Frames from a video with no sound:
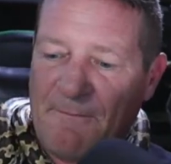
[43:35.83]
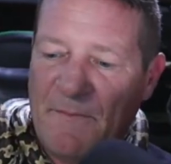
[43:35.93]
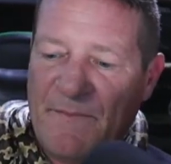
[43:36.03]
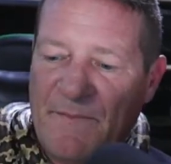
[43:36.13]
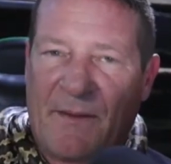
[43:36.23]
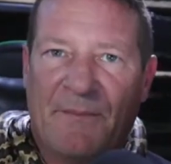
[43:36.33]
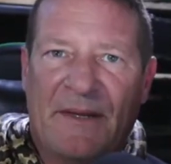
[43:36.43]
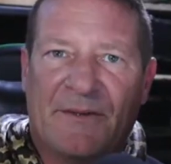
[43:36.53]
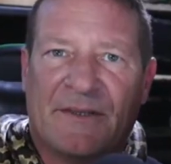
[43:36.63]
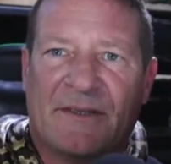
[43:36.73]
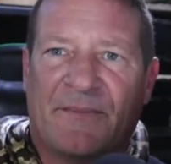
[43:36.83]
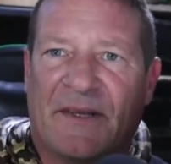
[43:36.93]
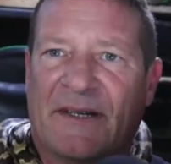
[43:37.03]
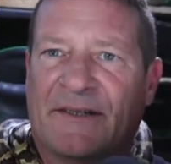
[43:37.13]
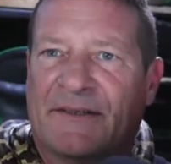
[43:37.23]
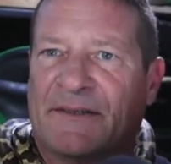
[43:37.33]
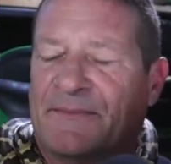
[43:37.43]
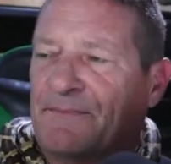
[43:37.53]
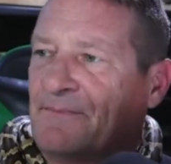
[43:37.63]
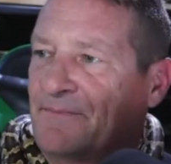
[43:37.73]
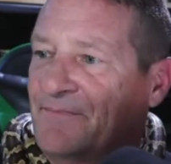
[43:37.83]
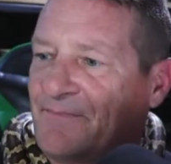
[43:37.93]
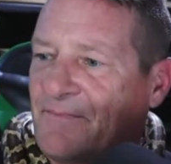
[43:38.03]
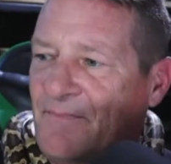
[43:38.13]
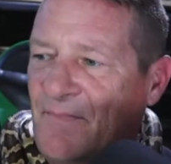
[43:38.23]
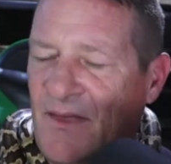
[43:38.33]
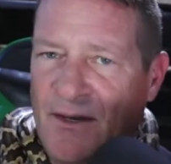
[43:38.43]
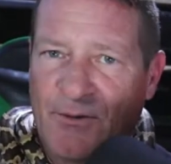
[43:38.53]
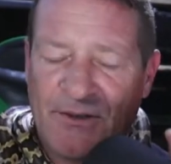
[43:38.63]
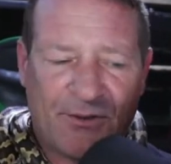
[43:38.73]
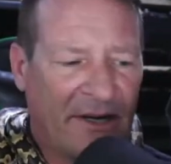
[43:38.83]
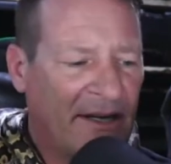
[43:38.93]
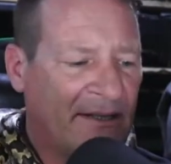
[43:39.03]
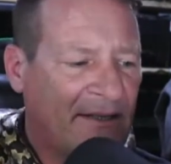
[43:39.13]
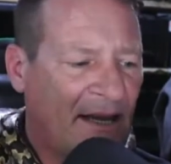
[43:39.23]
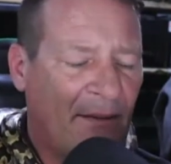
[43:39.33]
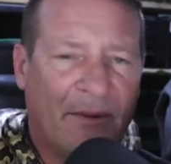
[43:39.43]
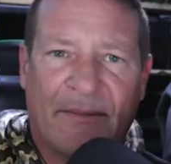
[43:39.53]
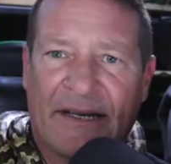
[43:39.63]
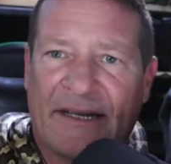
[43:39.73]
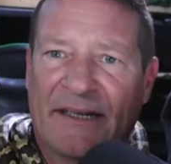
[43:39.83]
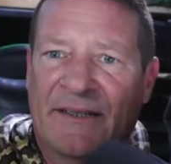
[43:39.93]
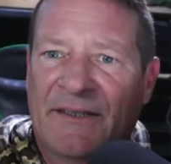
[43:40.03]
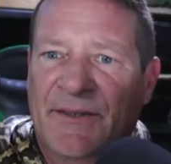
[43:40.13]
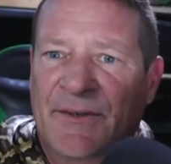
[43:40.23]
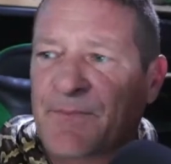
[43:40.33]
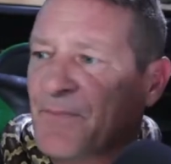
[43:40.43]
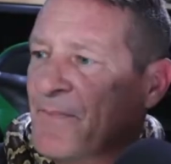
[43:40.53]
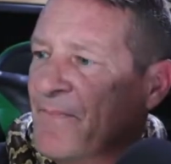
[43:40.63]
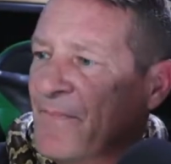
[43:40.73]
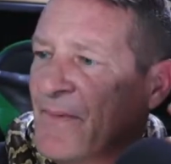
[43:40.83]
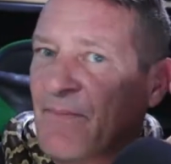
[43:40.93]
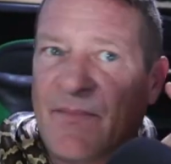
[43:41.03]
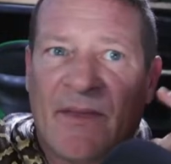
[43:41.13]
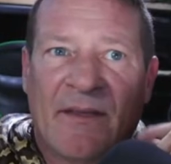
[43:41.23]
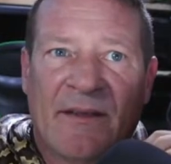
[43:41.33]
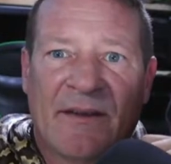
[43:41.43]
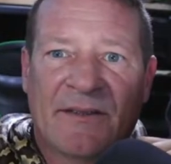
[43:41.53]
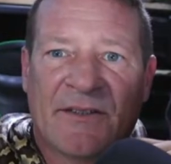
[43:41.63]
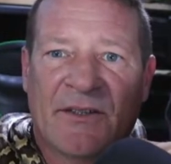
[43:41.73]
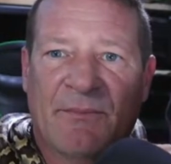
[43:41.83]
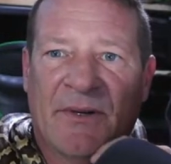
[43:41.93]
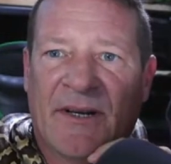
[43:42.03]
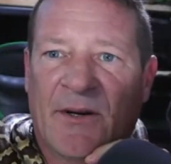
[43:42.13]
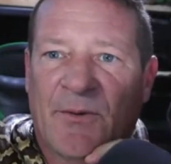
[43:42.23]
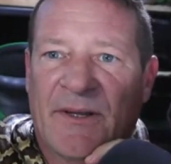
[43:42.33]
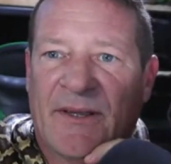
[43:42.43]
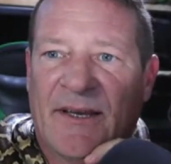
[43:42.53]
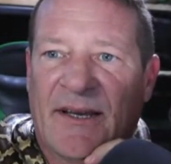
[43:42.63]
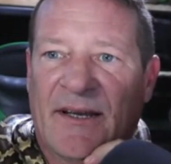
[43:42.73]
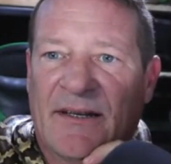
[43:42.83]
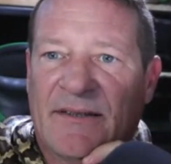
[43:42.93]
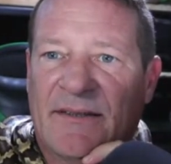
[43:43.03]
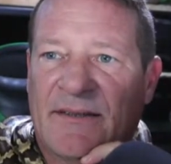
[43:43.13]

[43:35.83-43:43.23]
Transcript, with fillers: Man, it was something else. It was right on the top of my head, too. I was going to put out with that.